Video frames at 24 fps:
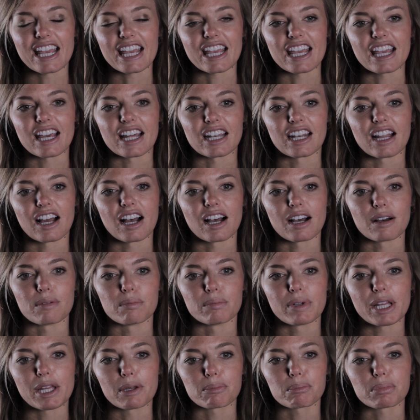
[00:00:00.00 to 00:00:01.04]
And
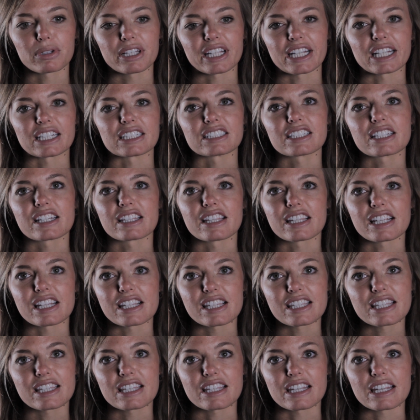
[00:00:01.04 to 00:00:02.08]
um, it planted this
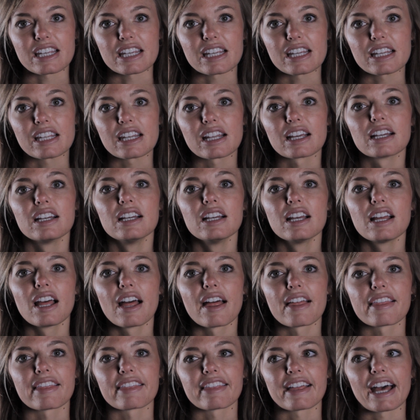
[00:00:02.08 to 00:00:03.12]
seed
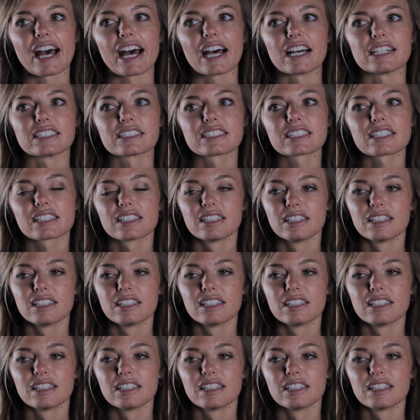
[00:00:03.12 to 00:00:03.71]
that